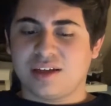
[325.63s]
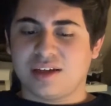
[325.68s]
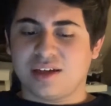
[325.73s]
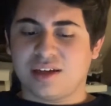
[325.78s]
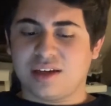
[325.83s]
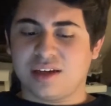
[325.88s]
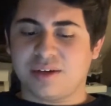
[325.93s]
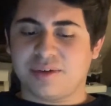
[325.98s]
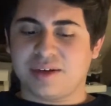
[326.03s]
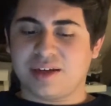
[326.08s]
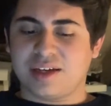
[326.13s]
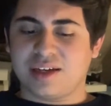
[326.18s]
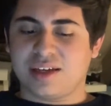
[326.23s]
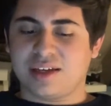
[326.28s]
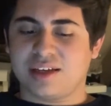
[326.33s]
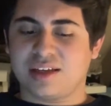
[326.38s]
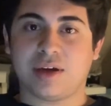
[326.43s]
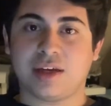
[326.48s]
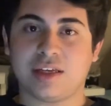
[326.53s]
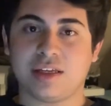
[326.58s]
Anyway,
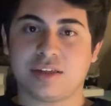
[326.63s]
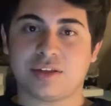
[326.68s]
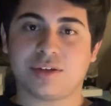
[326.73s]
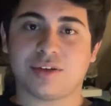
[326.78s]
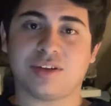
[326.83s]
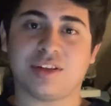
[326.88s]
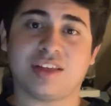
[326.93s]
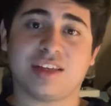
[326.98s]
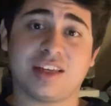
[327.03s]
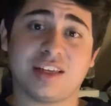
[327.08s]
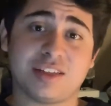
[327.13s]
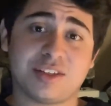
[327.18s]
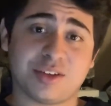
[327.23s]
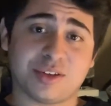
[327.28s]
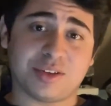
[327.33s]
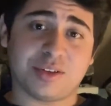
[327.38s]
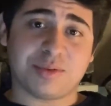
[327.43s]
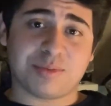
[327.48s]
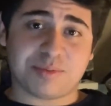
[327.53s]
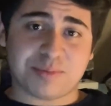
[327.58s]
the kid
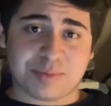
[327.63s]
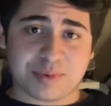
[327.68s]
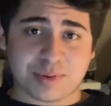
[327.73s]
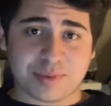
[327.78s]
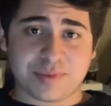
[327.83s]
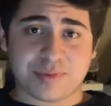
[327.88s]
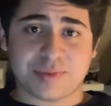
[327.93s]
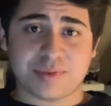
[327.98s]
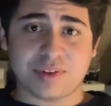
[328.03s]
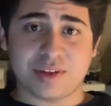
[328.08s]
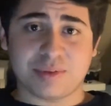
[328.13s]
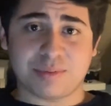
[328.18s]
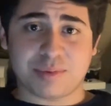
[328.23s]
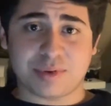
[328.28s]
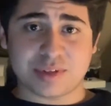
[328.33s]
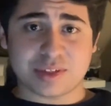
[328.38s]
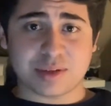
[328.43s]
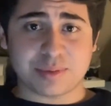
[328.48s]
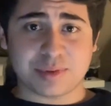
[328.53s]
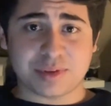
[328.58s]
told the
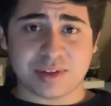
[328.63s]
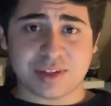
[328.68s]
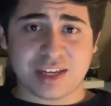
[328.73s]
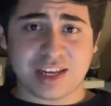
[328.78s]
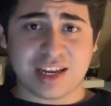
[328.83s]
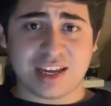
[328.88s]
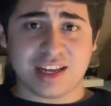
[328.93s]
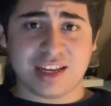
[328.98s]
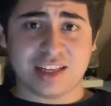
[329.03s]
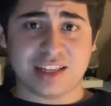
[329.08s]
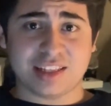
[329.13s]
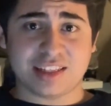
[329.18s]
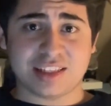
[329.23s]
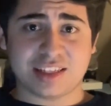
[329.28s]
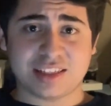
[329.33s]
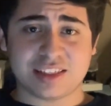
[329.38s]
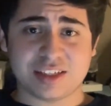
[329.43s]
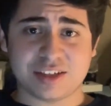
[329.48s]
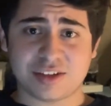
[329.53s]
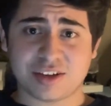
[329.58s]
principal, and
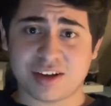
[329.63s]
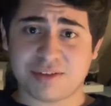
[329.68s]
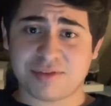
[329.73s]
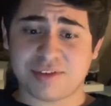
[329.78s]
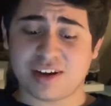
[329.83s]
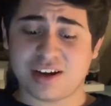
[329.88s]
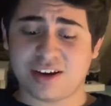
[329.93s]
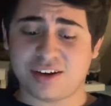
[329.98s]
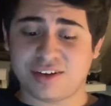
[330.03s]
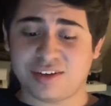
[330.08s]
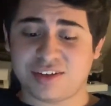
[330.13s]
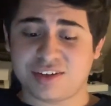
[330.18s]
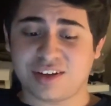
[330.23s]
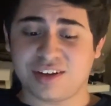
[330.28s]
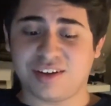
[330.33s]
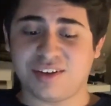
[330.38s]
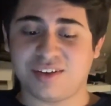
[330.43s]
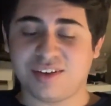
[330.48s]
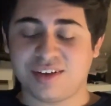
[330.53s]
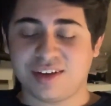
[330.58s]
the teacher got fired.
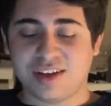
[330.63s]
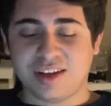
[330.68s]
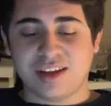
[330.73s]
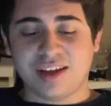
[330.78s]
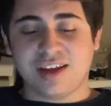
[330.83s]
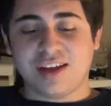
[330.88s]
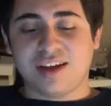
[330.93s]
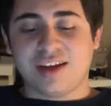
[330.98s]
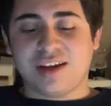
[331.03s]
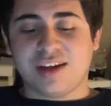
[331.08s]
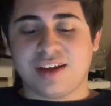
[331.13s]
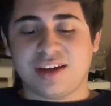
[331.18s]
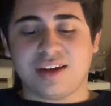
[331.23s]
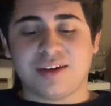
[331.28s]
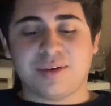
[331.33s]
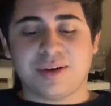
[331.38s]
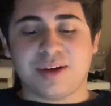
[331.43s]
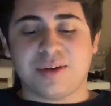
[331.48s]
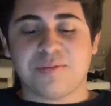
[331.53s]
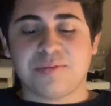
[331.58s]
So,
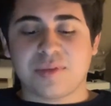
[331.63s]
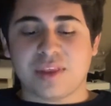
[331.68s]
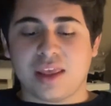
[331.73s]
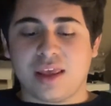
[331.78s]
anyway,